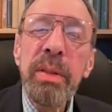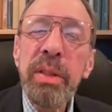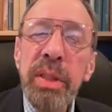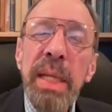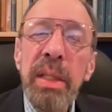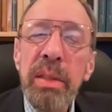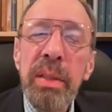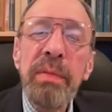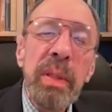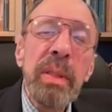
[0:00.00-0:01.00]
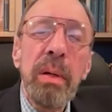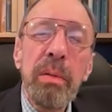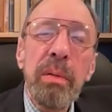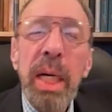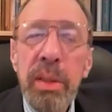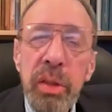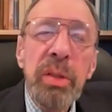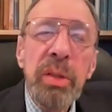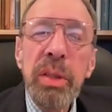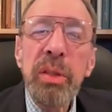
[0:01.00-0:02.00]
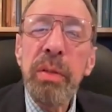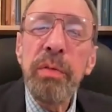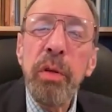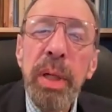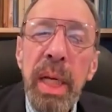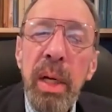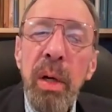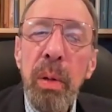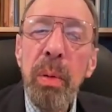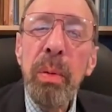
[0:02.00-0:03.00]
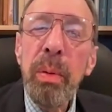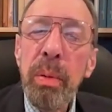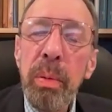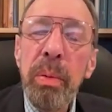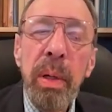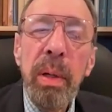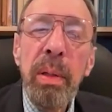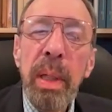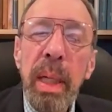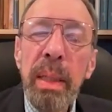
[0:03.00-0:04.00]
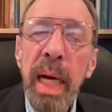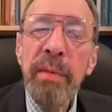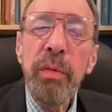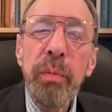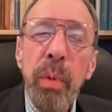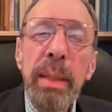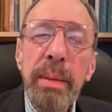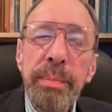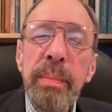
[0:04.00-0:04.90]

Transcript: descendants of cousins and so forth who are alive and well.